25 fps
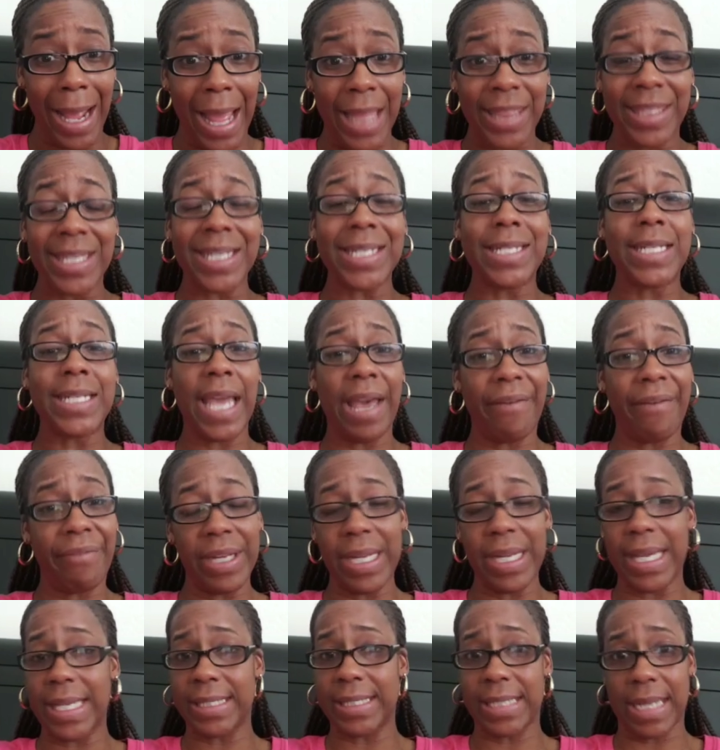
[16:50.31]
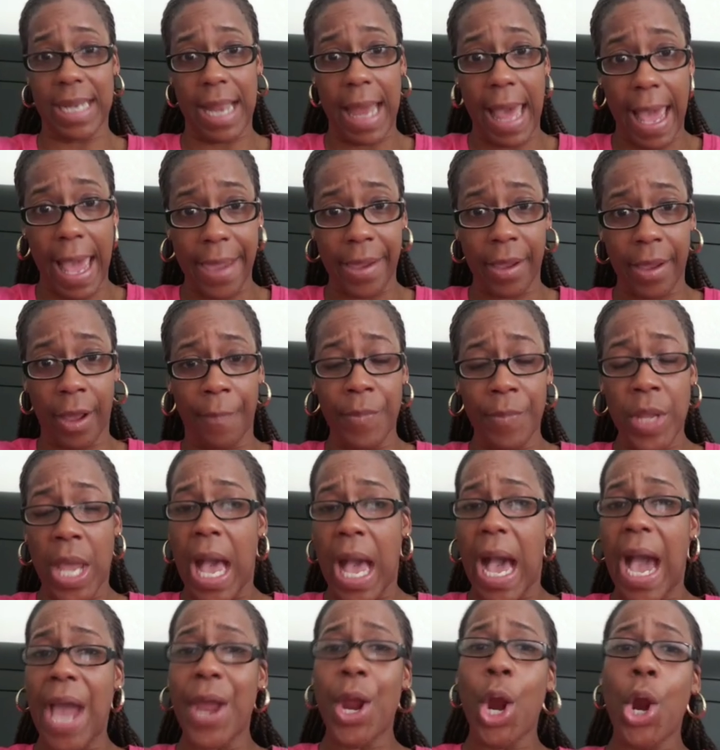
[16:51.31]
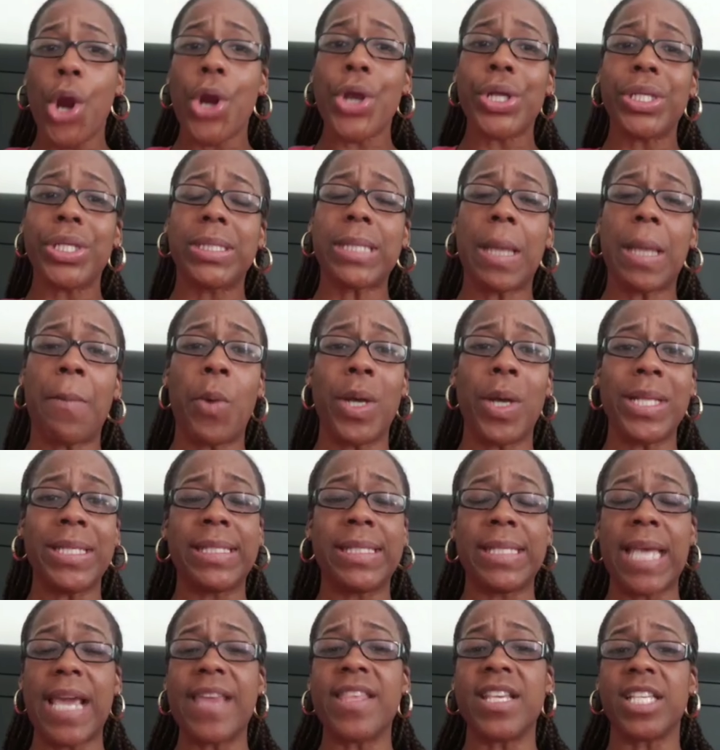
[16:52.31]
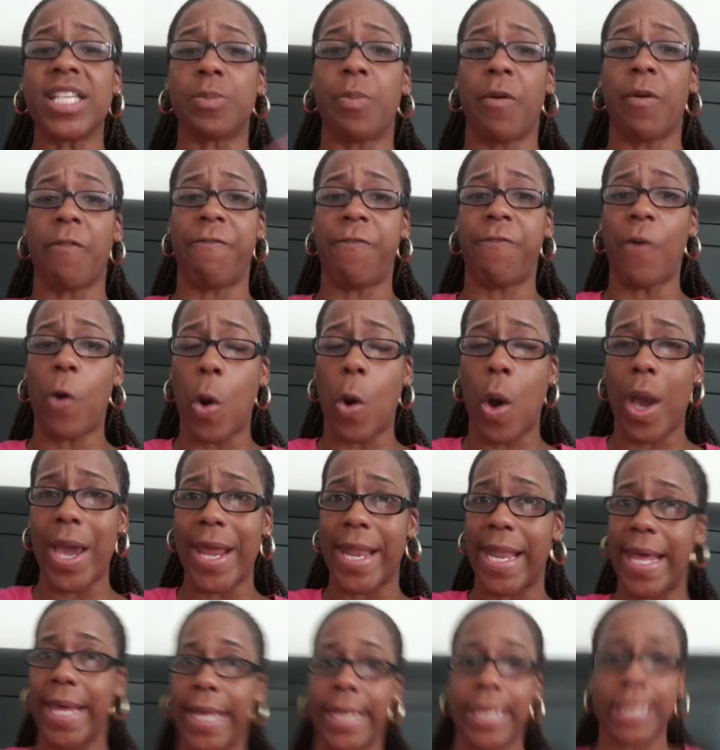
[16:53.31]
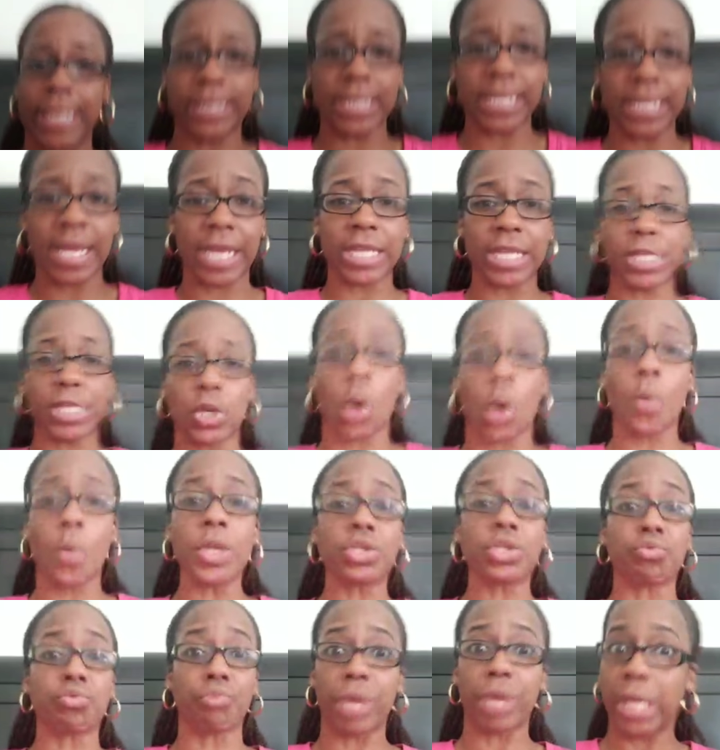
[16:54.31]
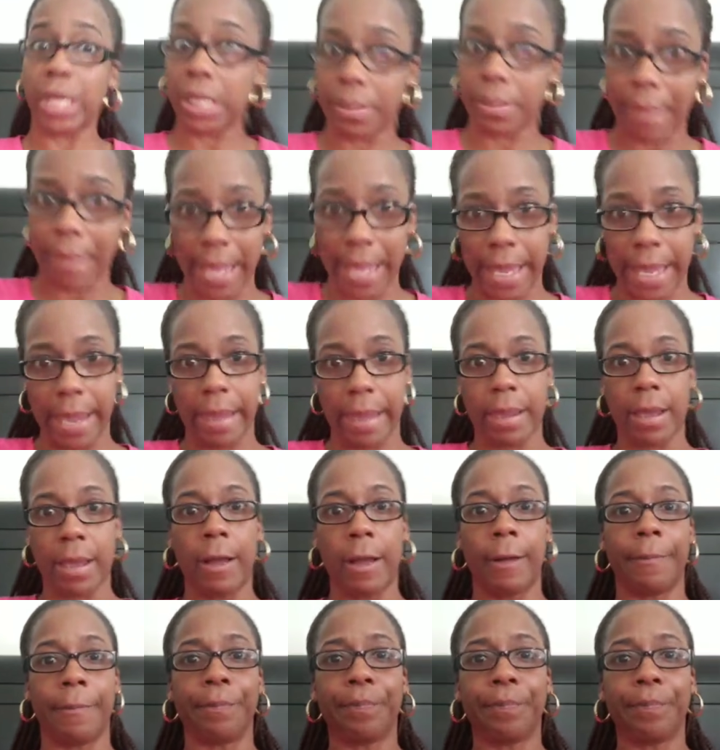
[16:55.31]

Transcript: The devil is a liar. I heard someone say this before, and, and listen, that is always ringing in my ear.